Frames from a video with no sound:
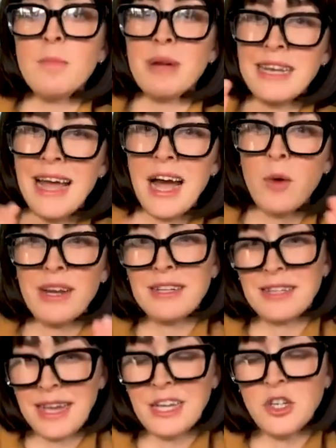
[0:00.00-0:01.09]
but now in
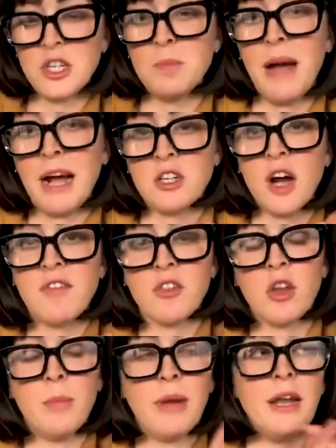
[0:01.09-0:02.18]
its age, it's backed off a
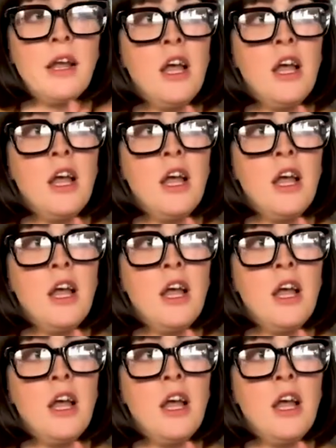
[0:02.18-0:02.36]
little bit.